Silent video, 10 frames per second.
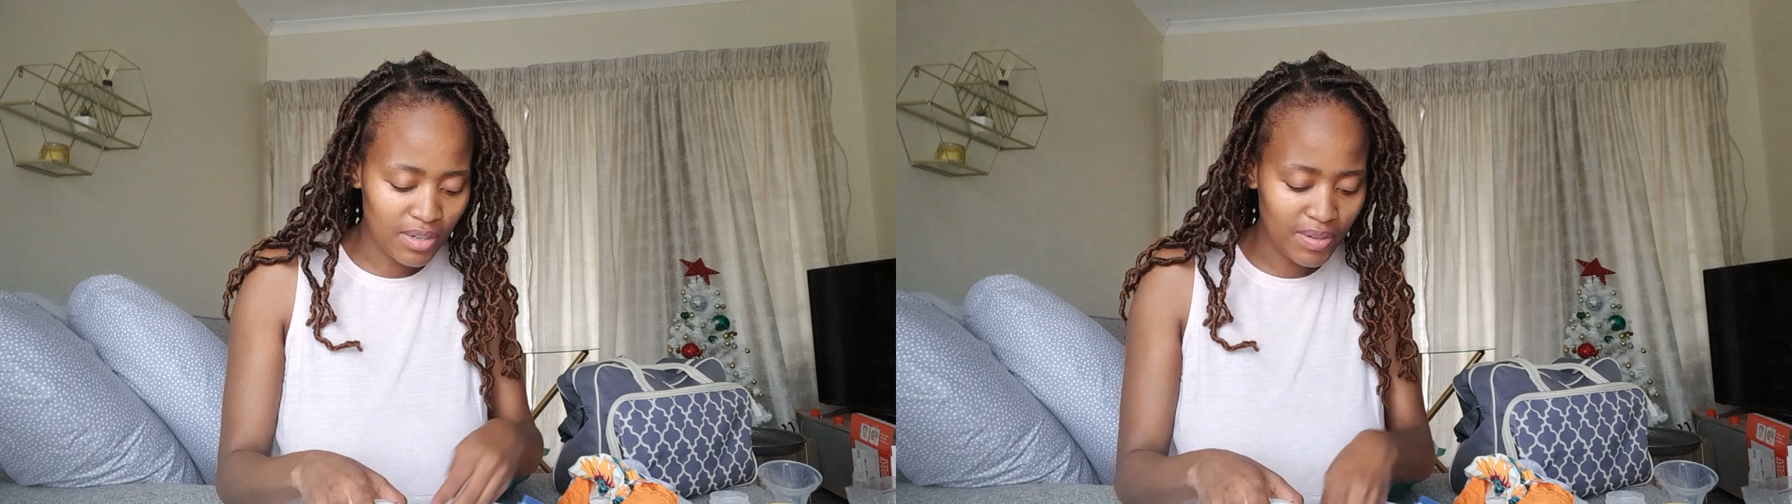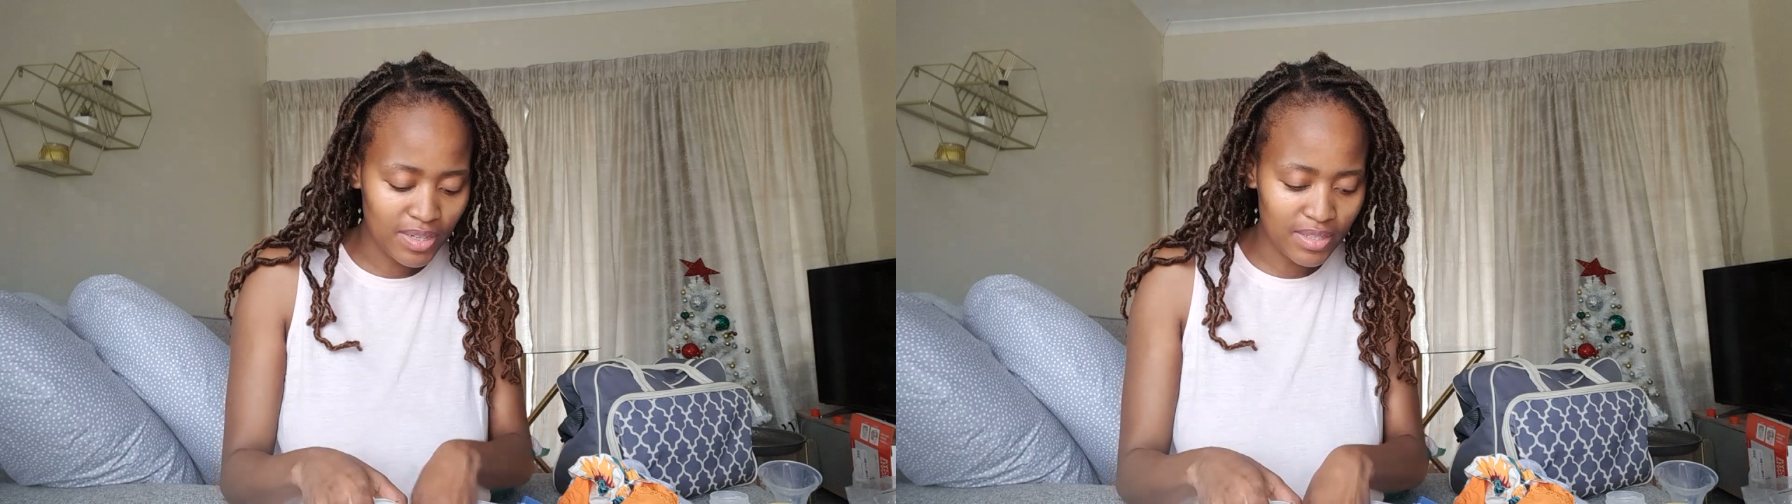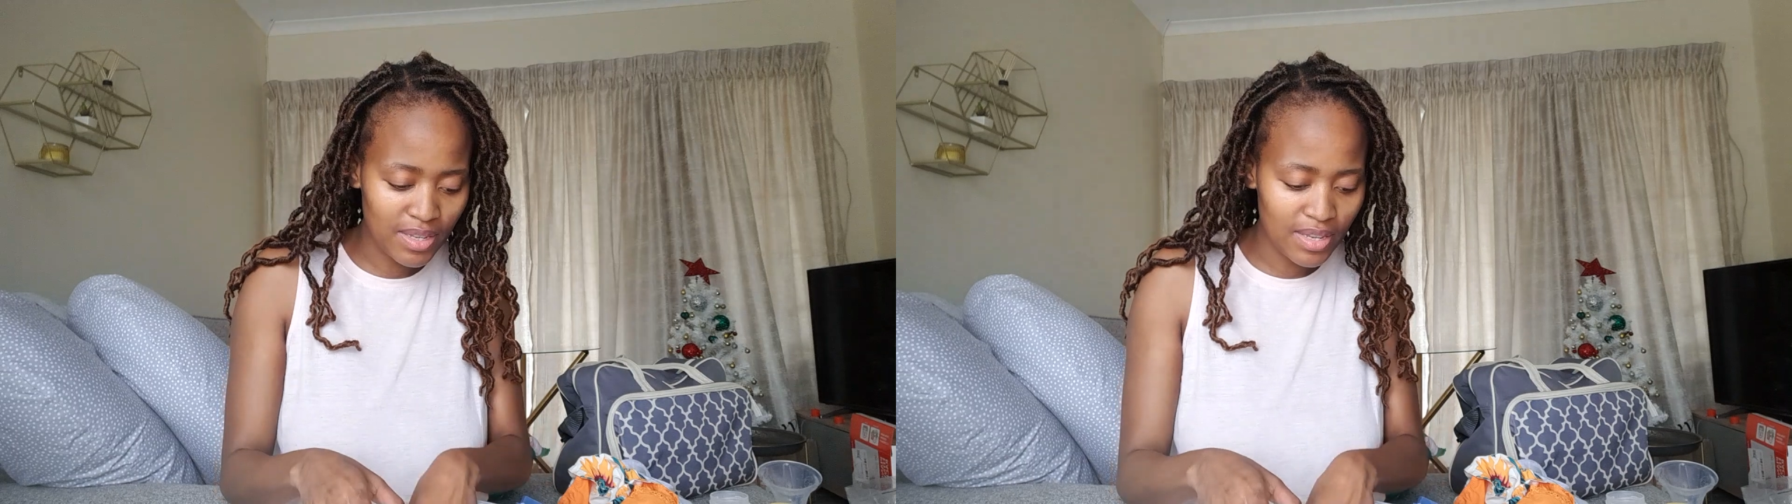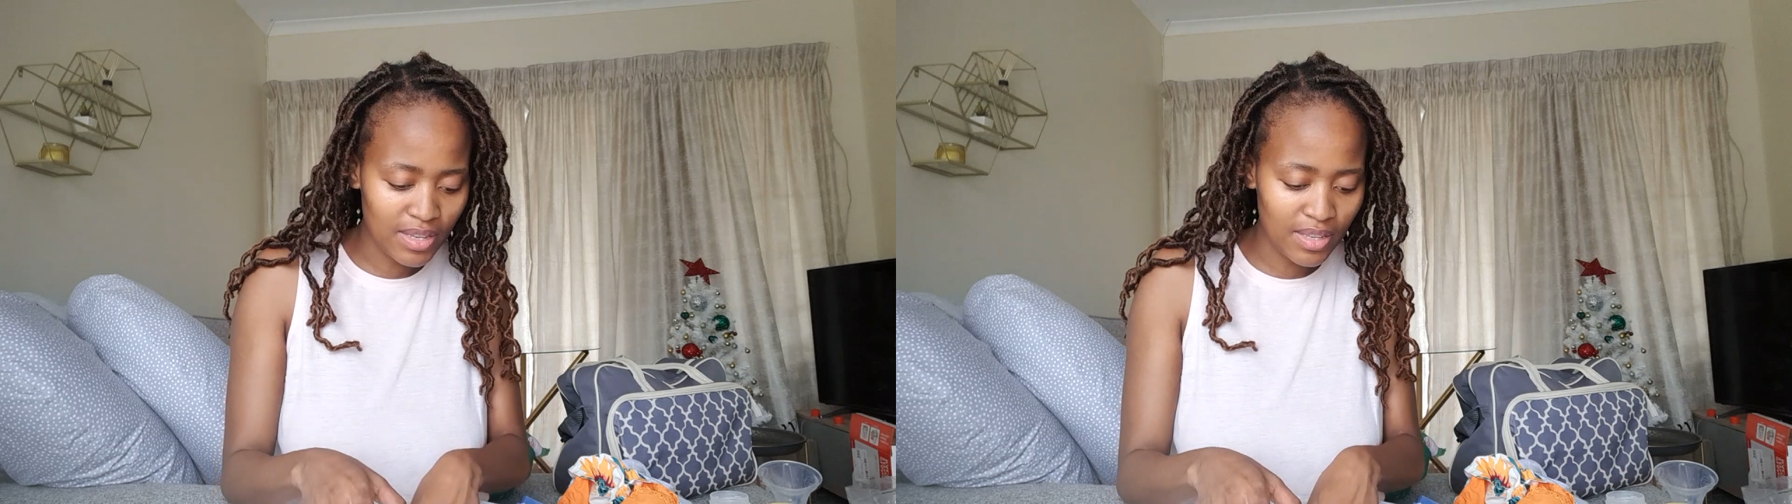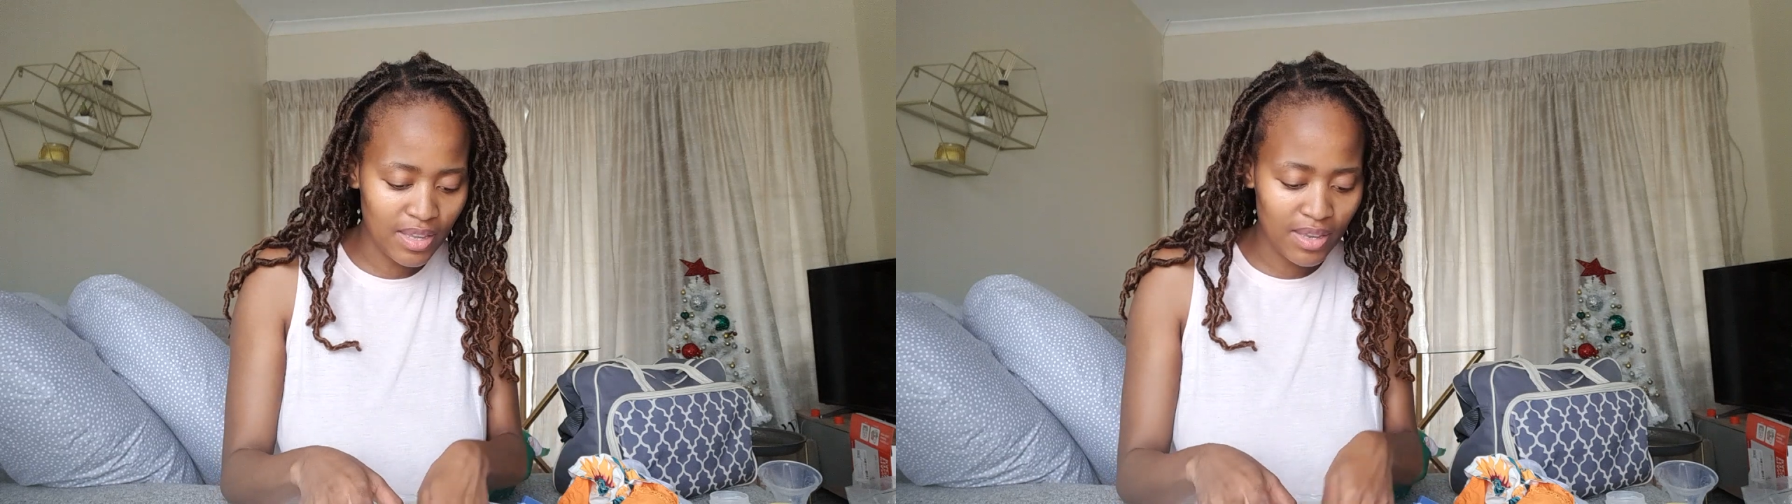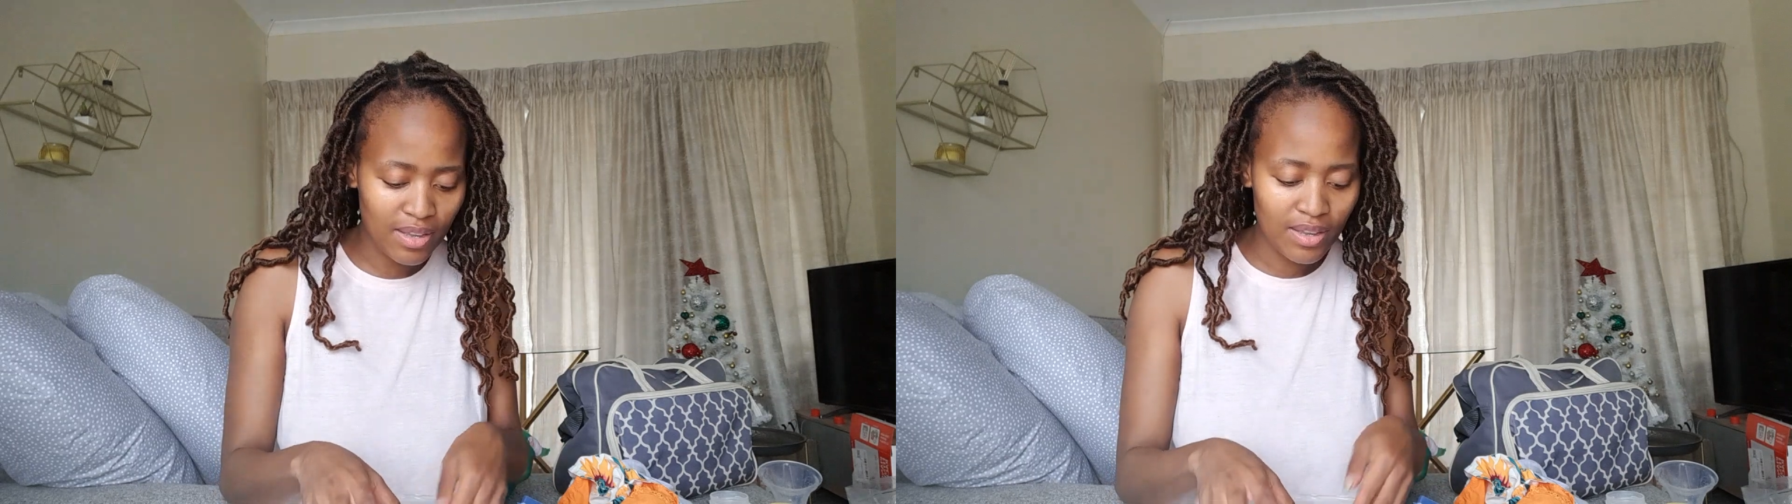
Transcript: I want to say in here?